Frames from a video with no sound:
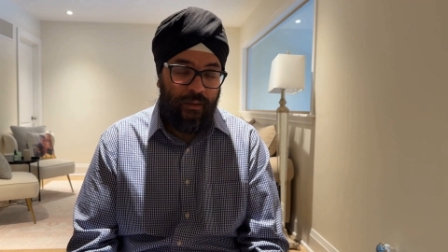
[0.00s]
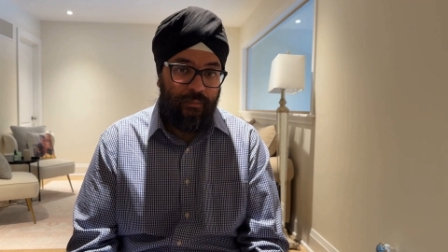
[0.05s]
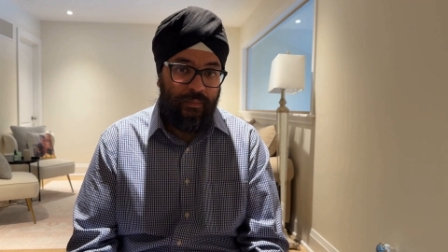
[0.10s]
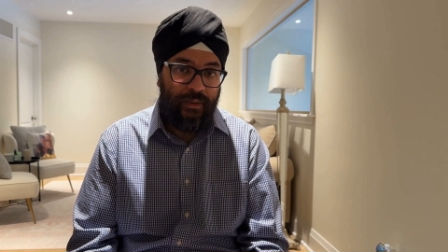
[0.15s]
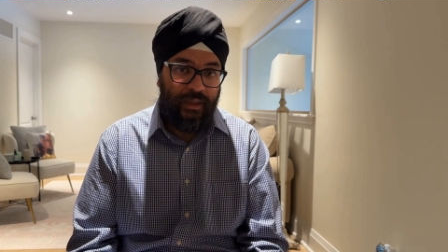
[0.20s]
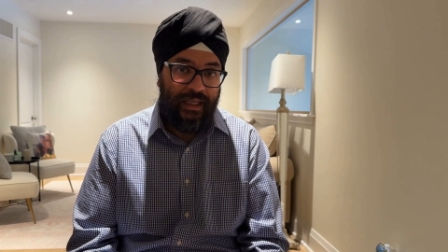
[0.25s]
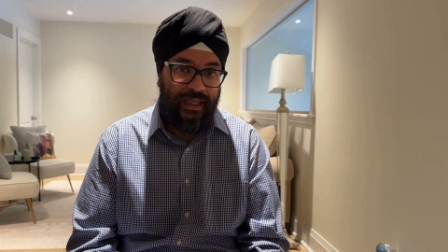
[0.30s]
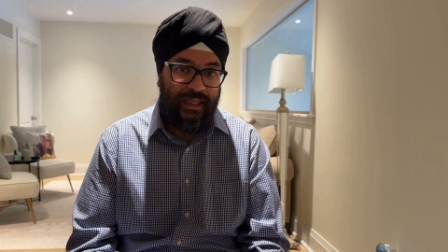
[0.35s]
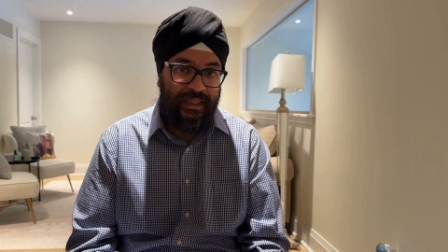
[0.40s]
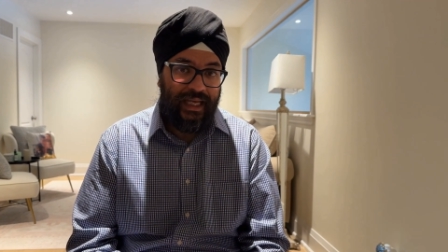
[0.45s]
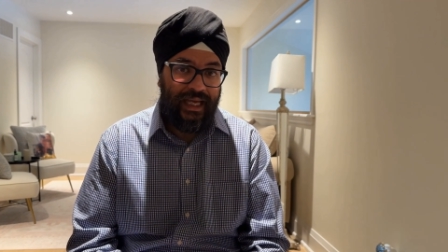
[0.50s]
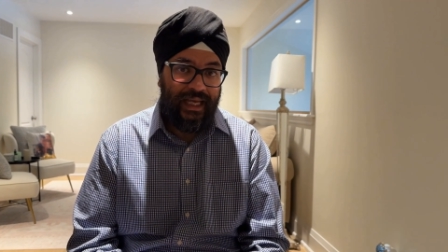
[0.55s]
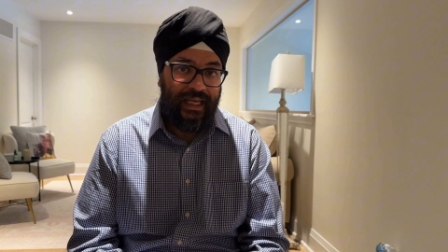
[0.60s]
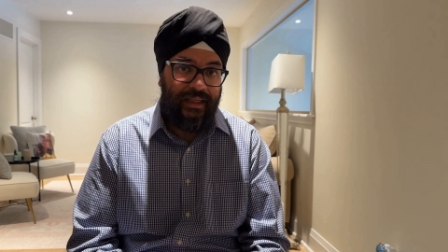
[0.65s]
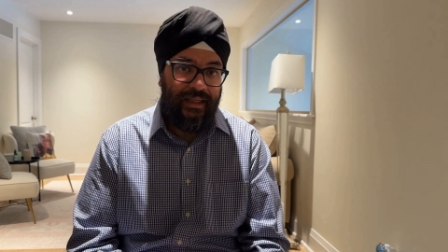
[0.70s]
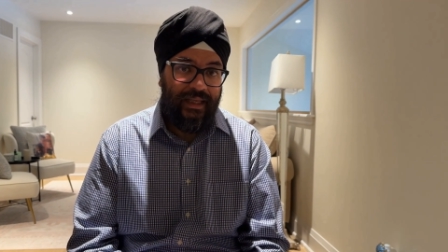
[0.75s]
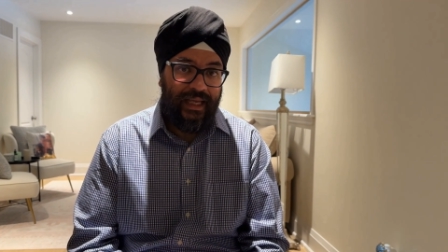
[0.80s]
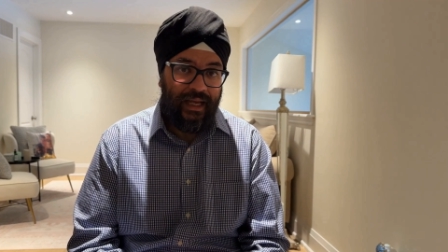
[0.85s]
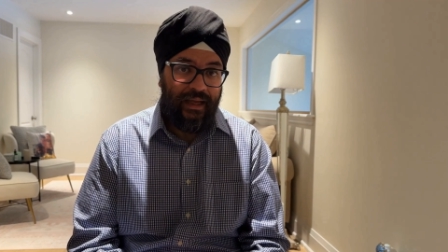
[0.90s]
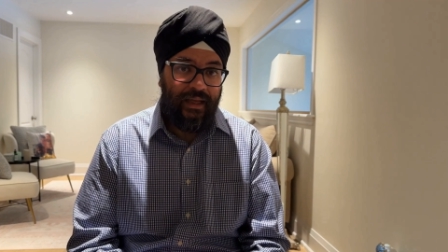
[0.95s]
please
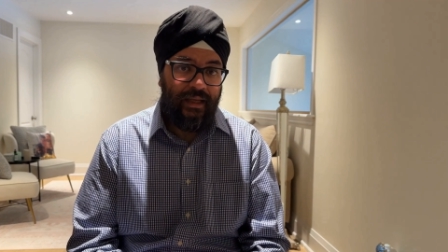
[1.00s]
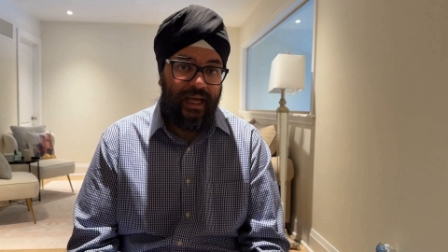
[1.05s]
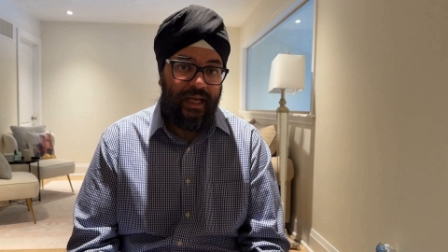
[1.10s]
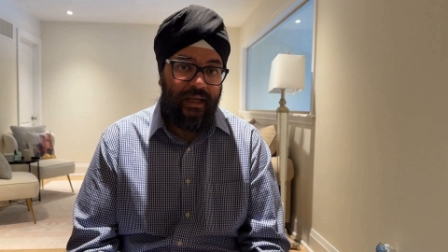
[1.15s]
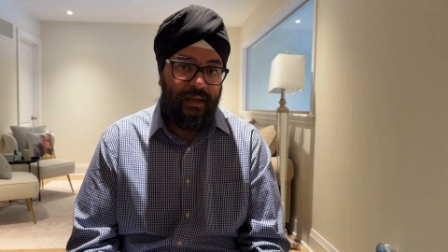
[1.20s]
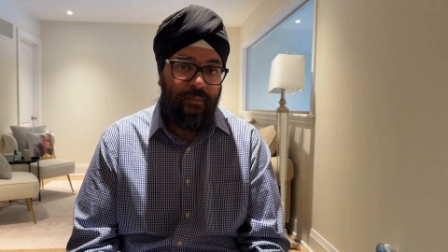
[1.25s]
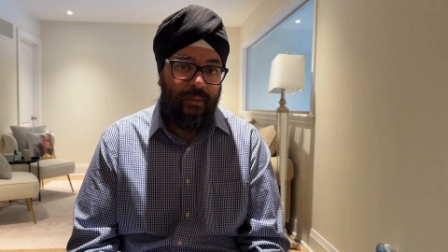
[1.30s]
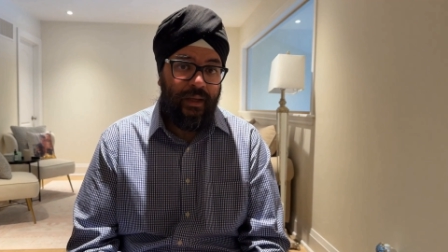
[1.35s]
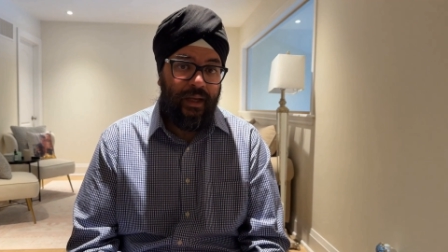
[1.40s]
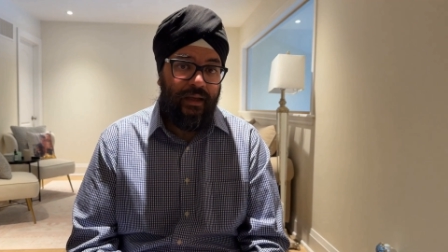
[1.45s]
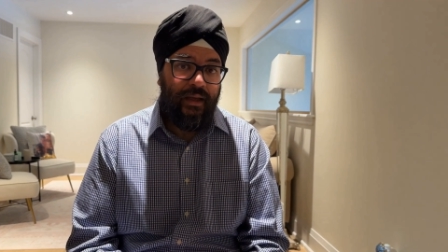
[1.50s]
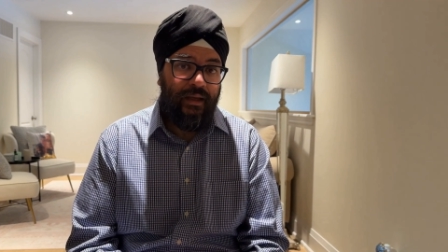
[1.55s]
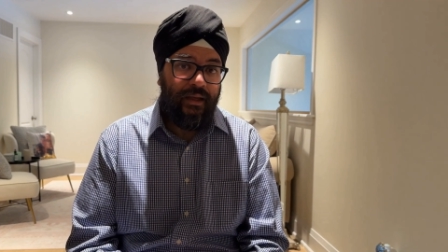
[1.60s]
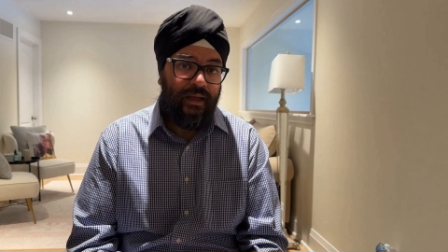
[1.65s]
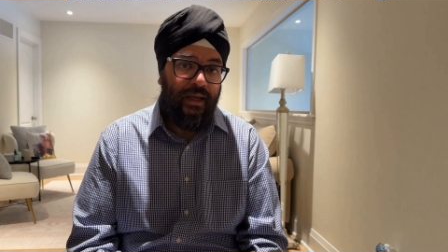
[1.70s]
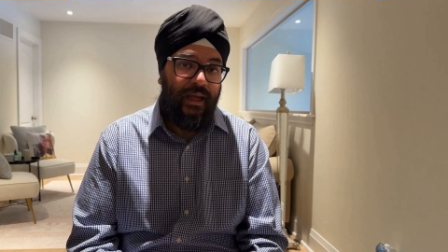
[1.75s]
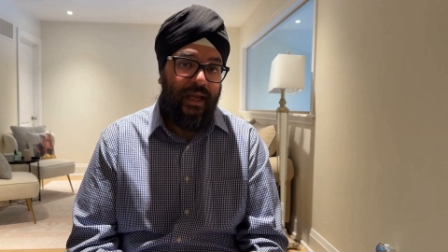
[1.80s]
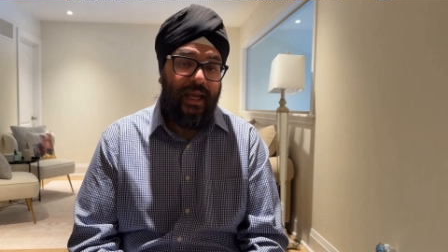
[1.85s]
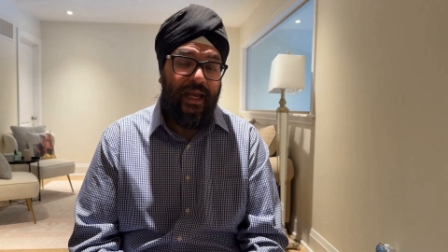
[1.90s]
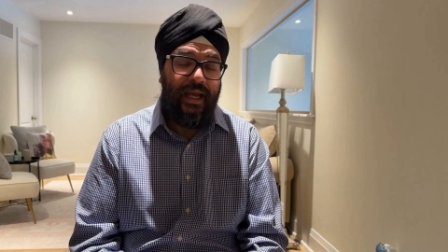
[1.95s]
hit that like button
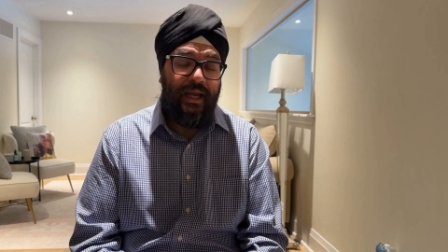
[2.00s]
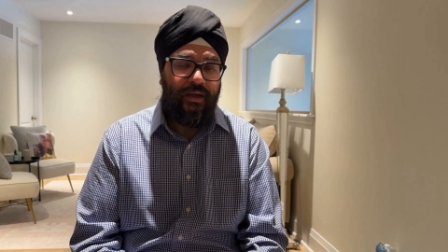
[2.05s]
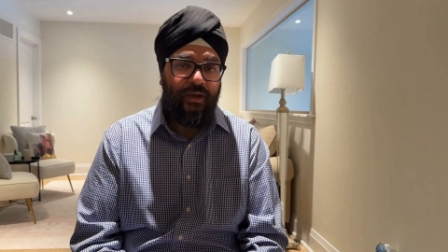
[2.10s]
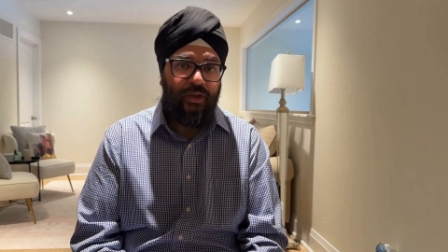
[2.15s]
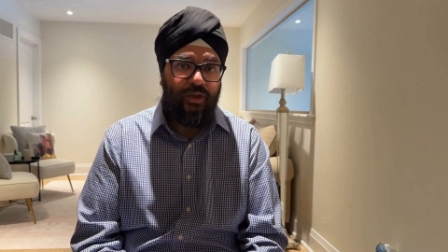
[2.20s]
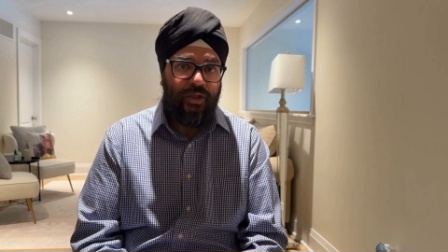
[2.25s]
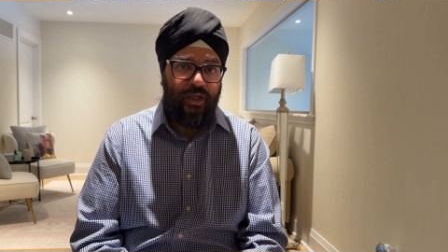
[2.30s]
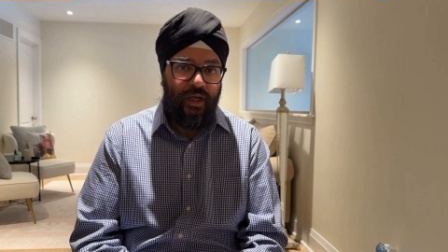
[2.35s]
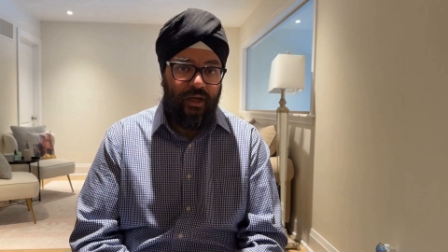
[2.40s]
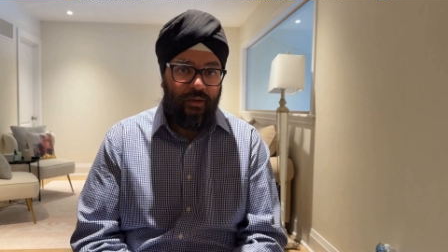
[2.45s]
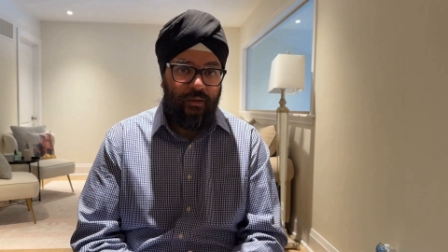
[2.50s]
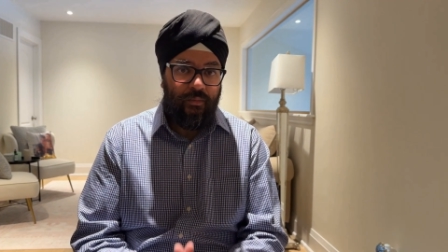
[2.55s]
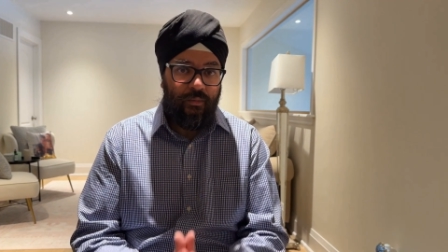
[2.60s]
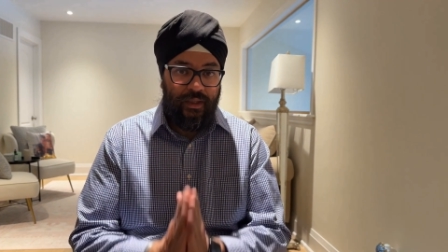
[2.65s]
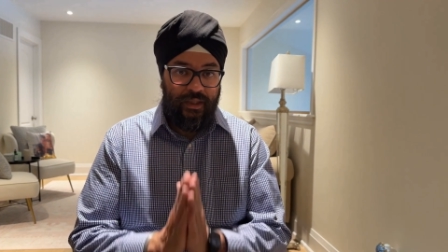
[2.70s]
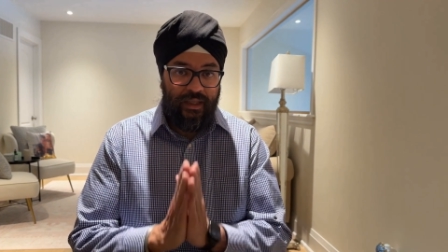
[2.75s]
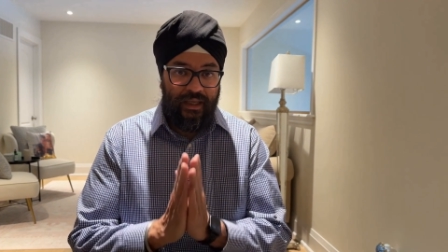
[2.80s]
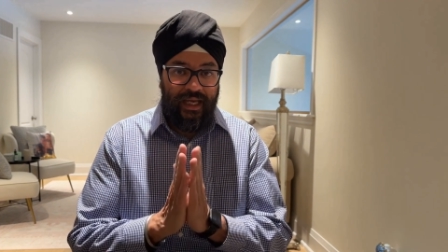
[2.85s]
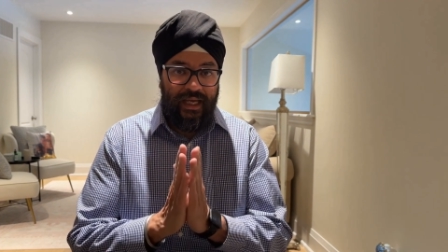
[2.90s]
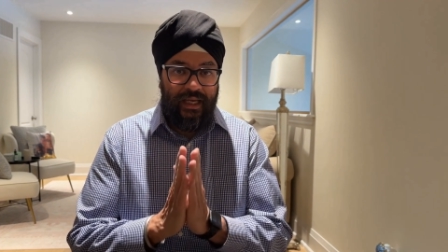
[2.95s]
and share it
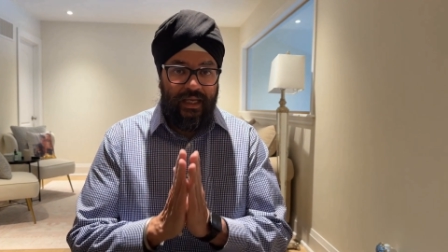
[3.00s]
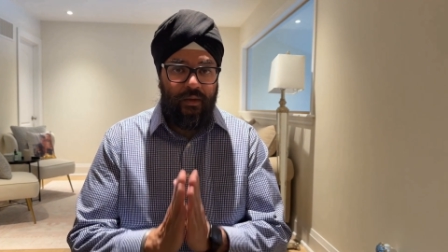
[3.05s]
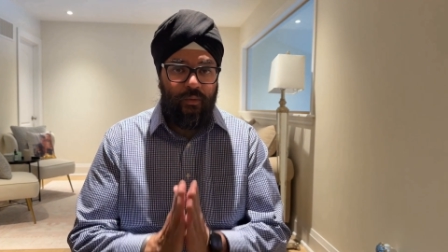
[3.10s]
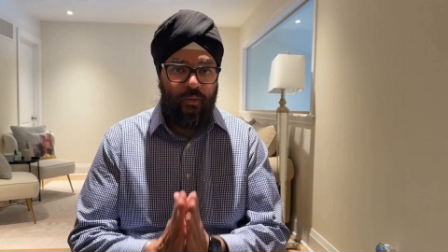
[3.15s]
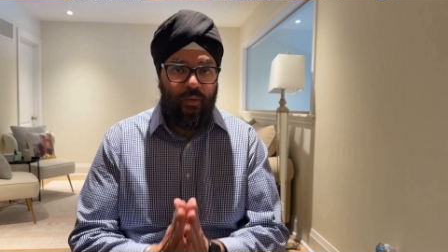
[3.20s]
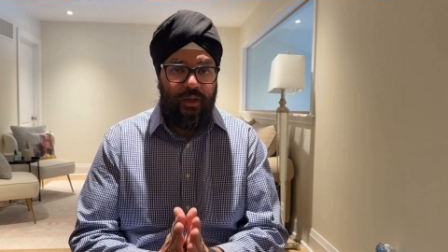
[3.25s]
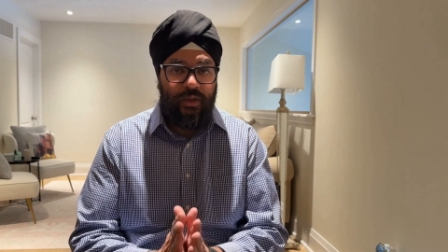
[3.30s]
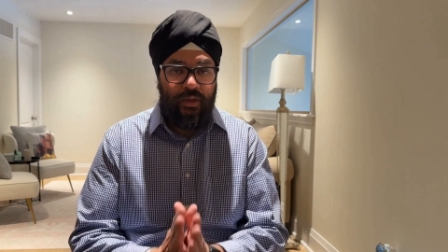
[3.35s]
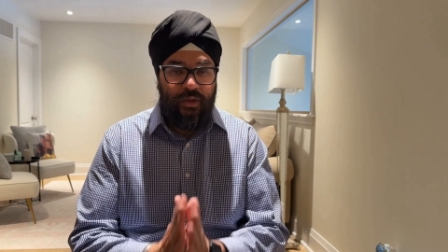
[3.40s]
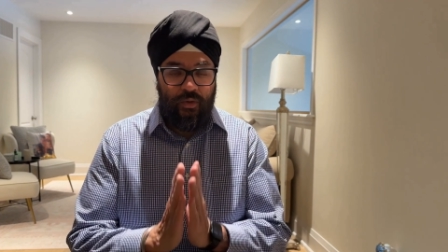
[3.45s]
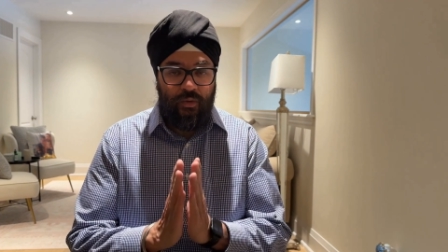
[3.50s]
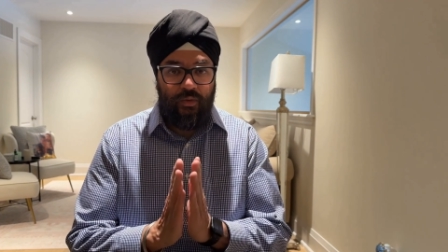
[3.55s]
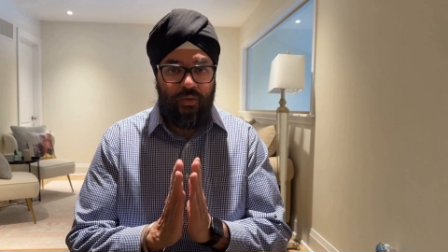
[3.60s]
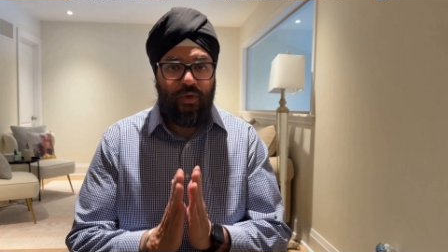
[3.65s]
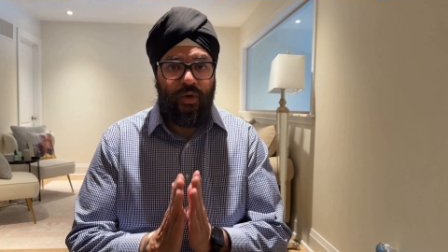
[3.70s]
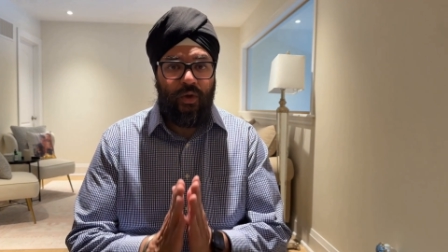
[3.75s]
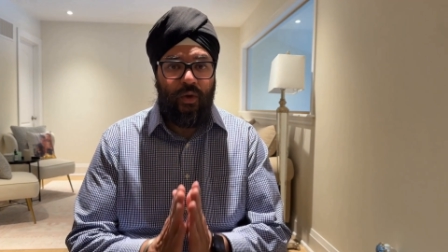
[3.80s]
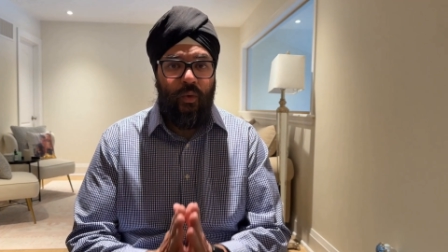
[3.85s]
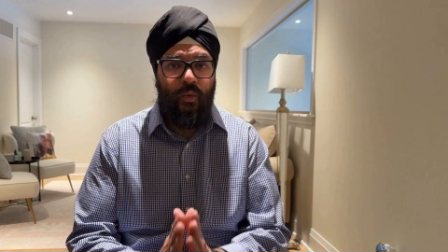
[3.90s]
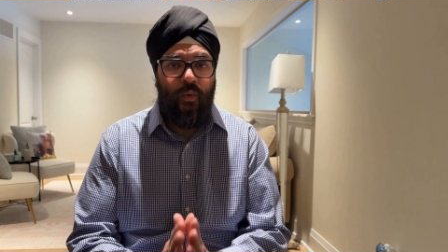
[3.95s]
with anyone you
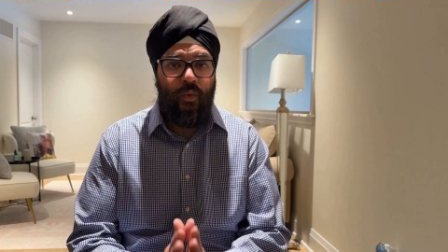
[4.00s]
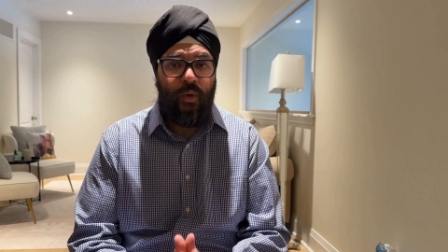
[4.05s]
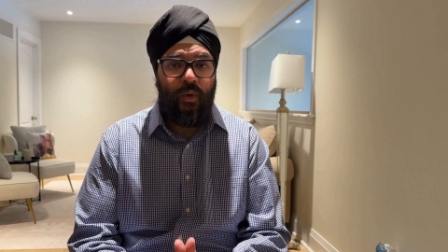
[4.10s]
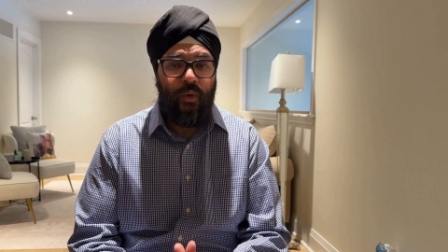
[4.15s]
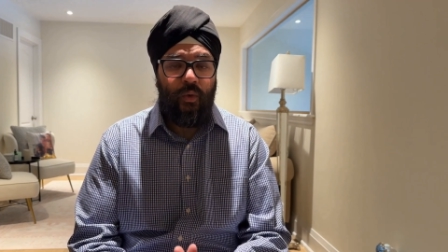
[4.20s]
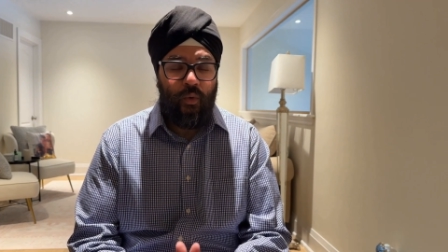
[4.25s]
know